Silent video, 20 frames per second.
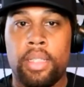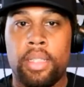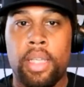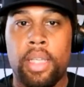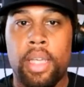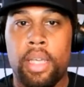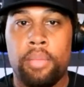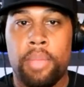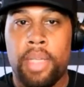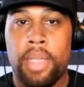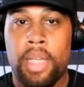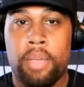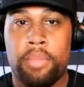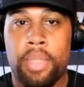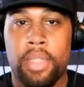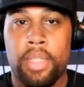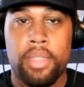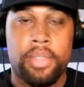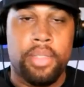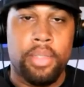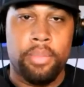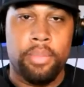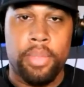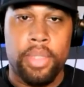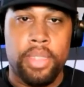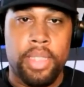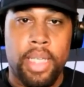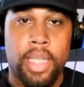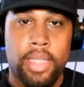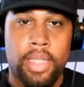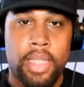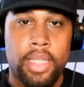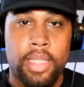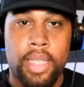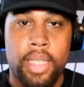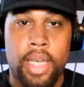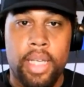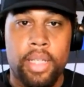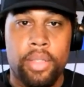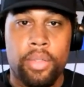Yeah, it may not be as simple as how they
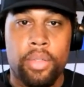got it,